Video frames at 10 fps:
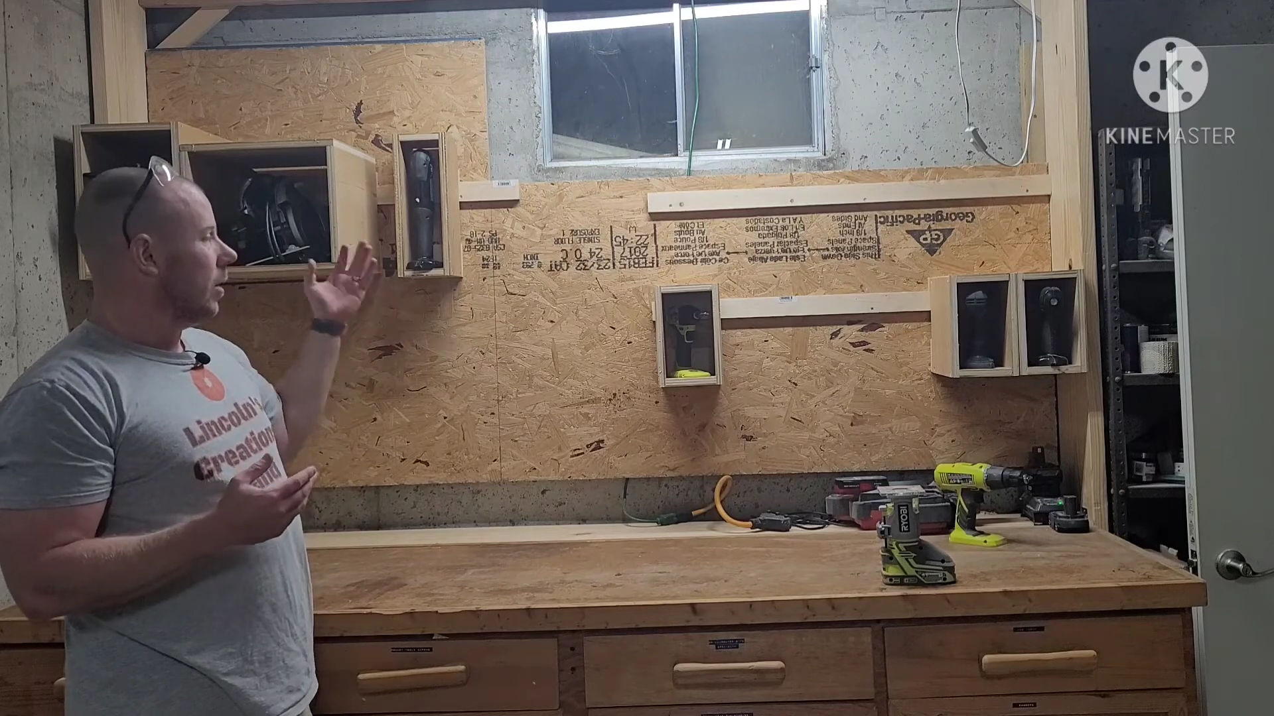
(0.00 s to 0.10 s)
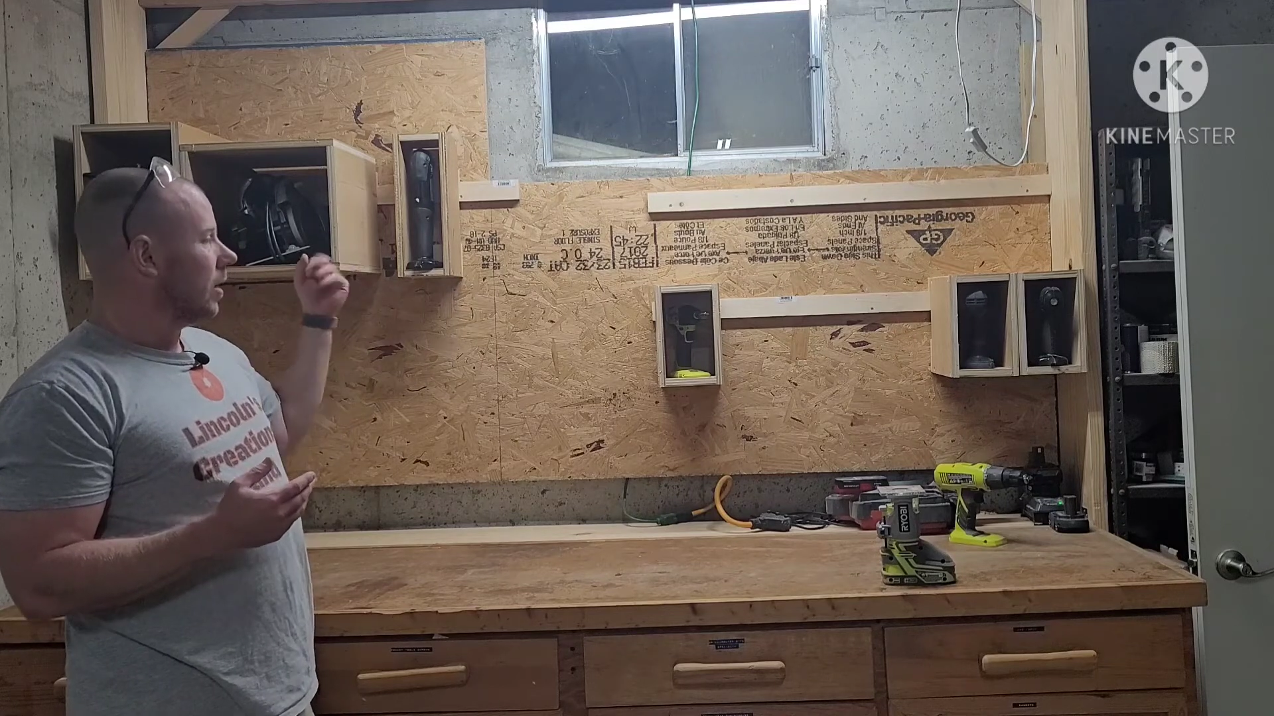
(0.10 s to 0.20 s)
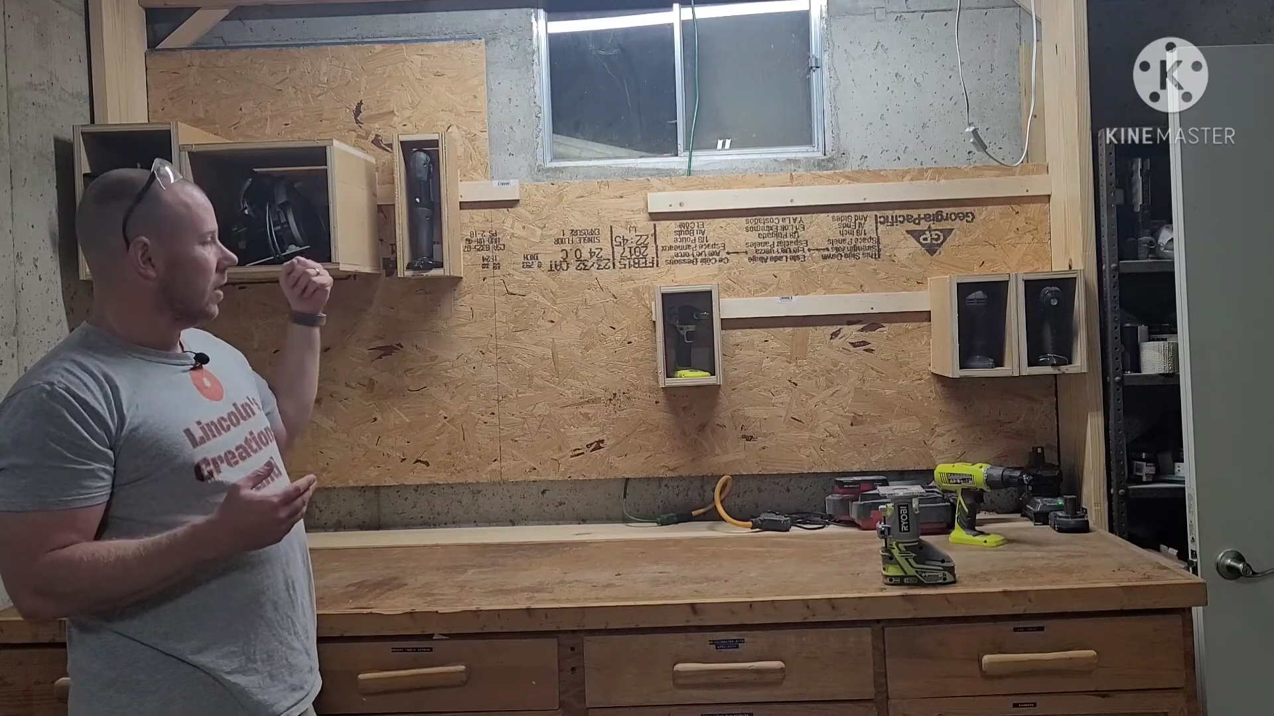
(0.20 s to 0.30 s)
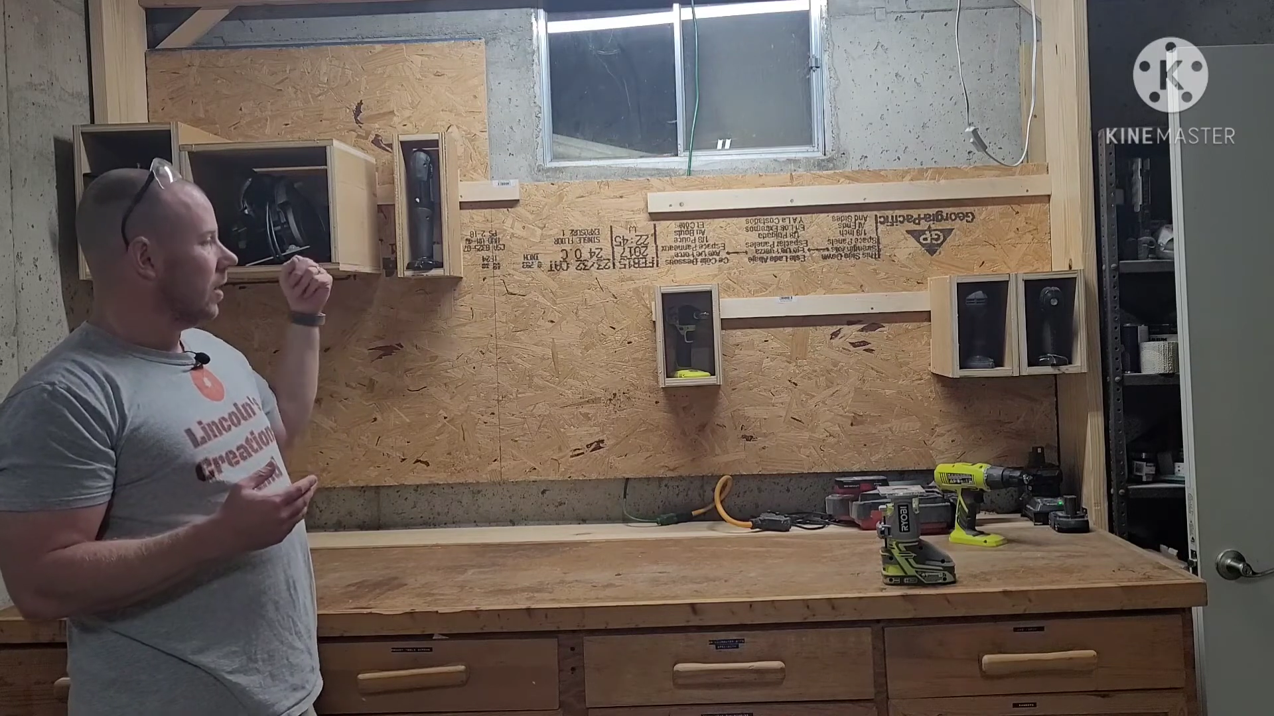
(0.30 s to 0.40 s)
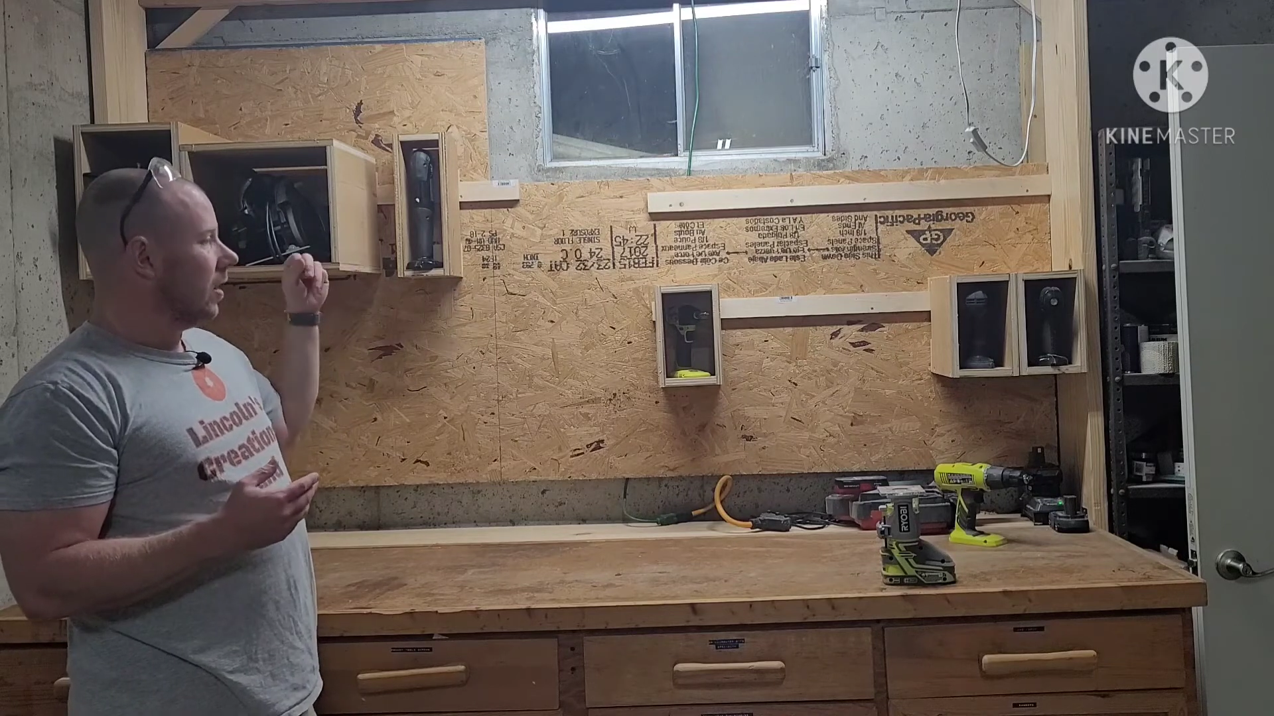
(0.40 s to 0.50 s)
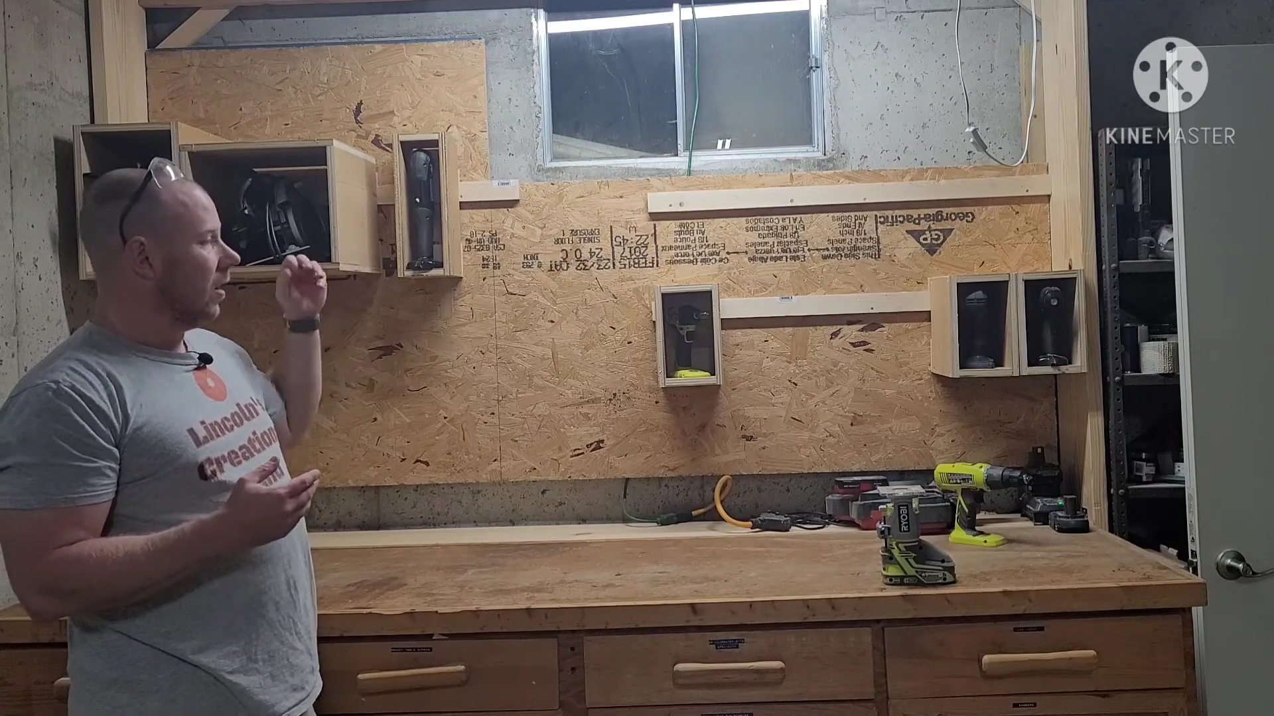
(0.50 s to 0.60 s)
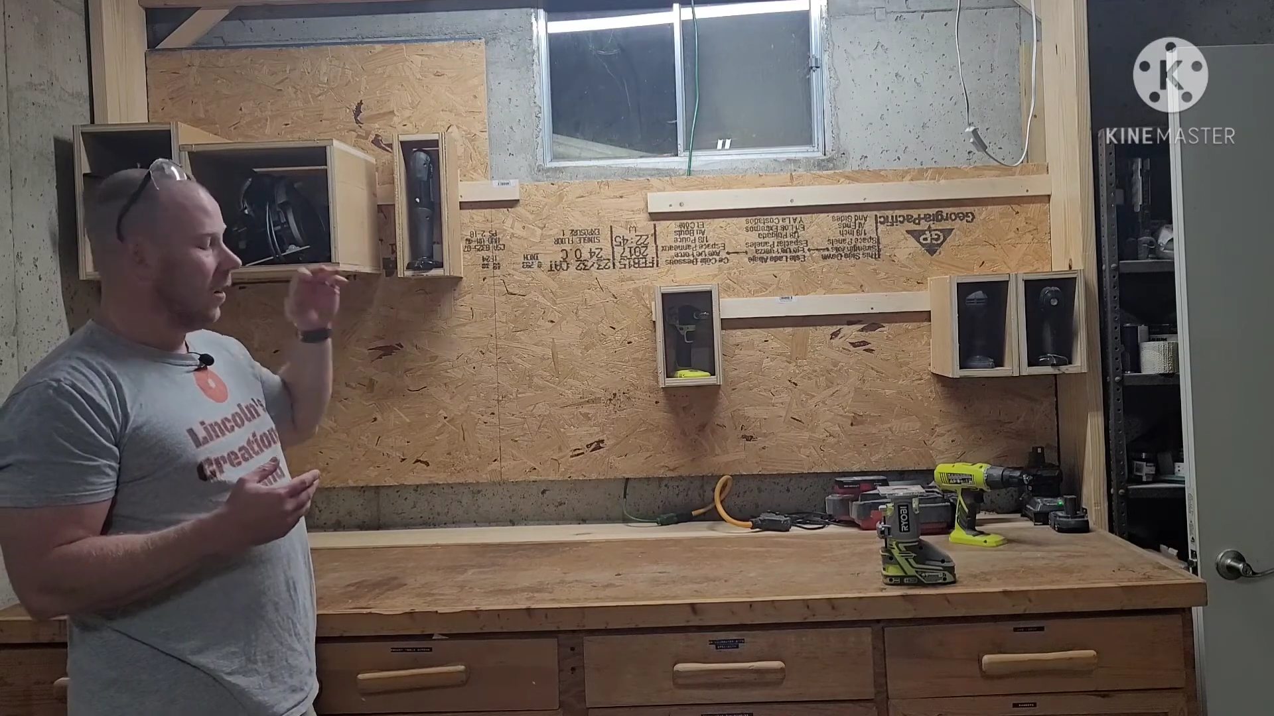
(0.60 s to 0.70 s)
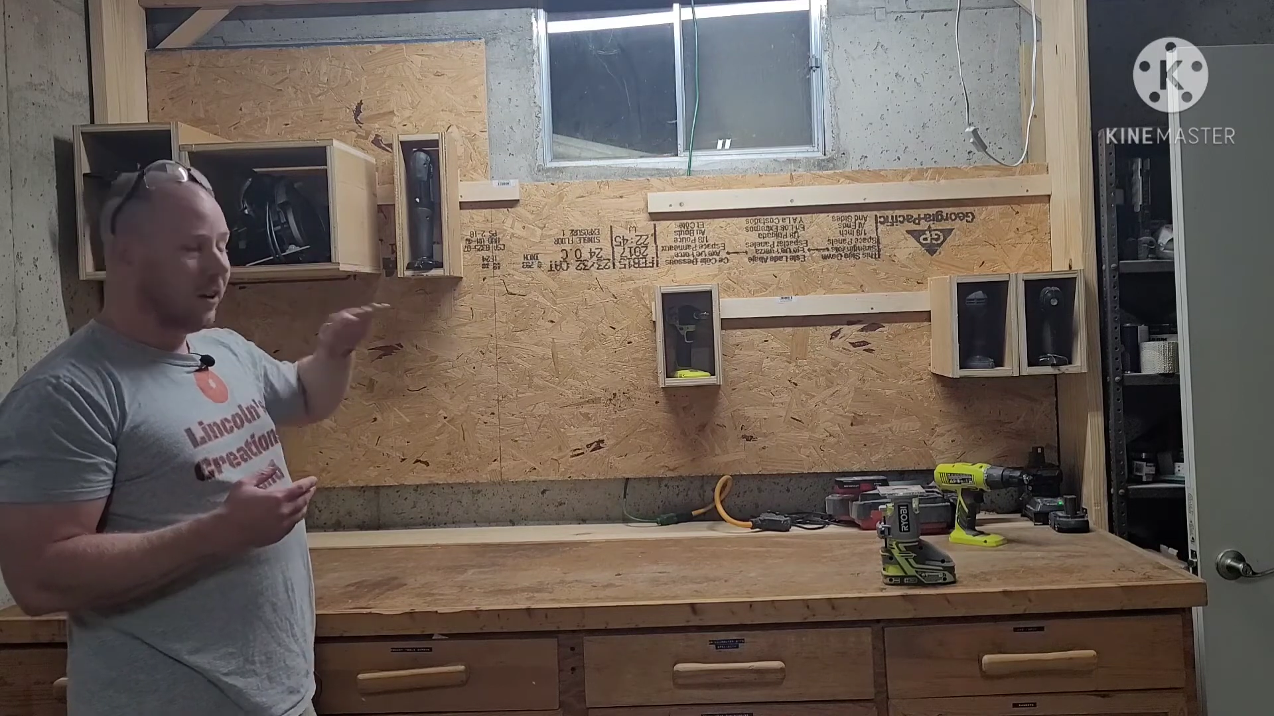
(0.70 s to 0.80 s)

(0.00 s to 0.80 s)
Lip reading: to put